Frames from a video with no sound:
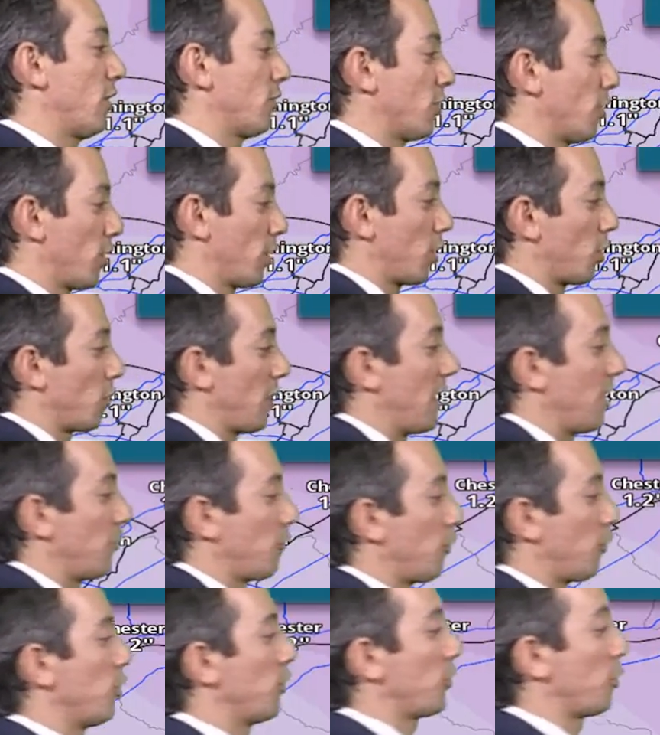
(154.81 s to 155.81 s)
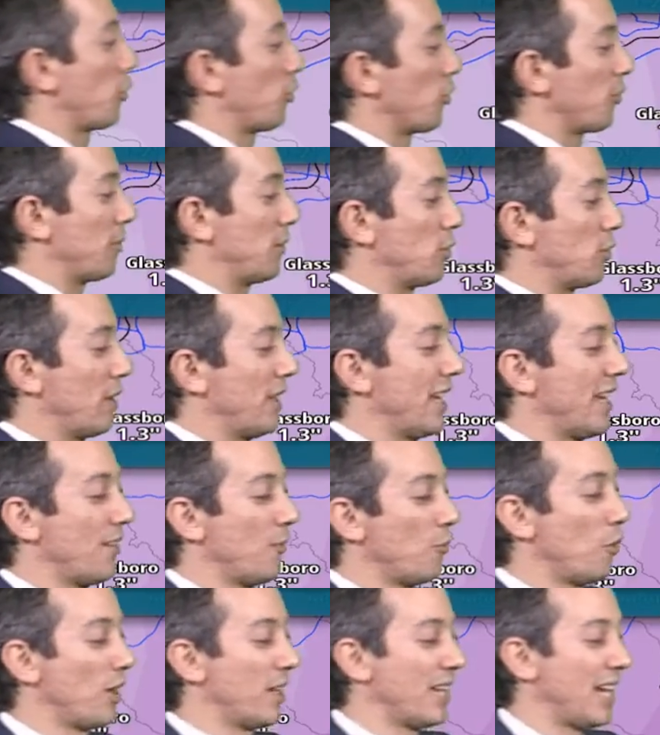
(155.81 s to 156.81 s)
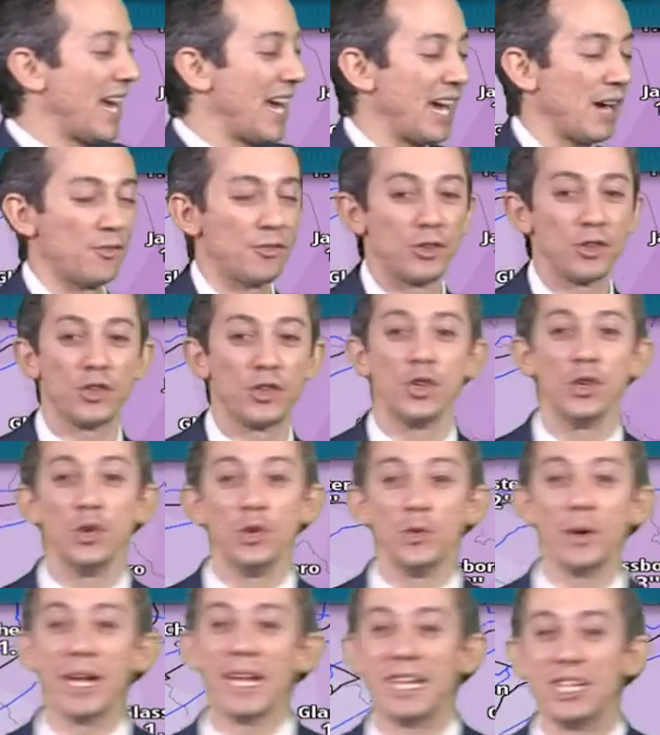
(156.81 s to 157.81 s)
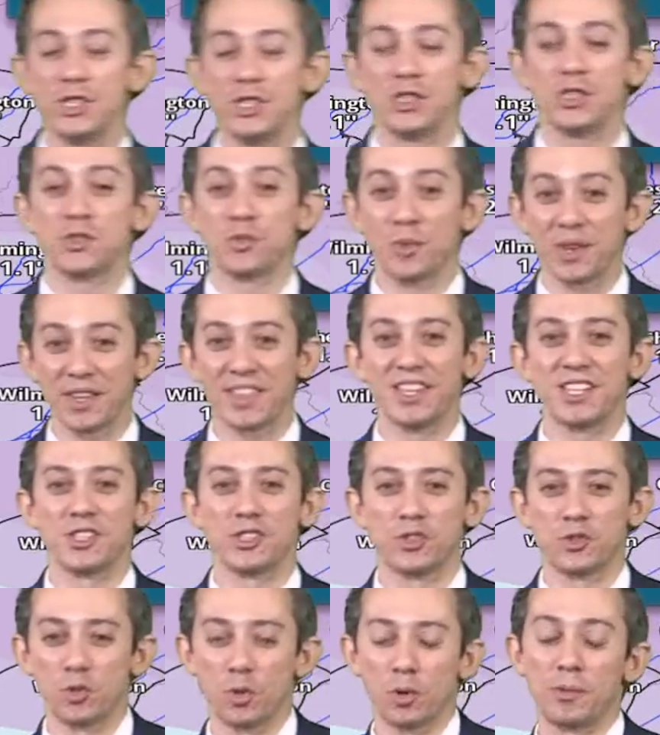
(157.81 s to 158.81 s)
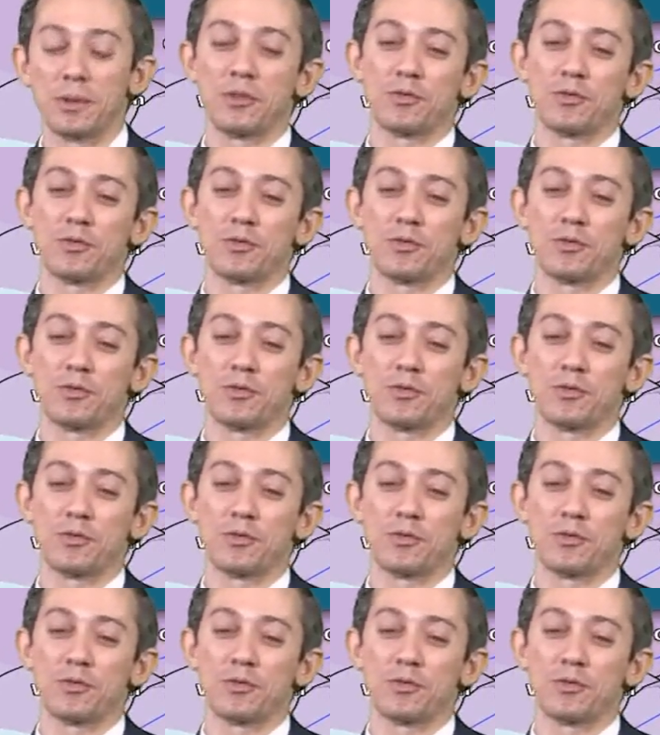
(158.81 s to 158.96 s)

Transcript: Here's a look at our rainfall totals between that 1.5 to 2 inches with this storm.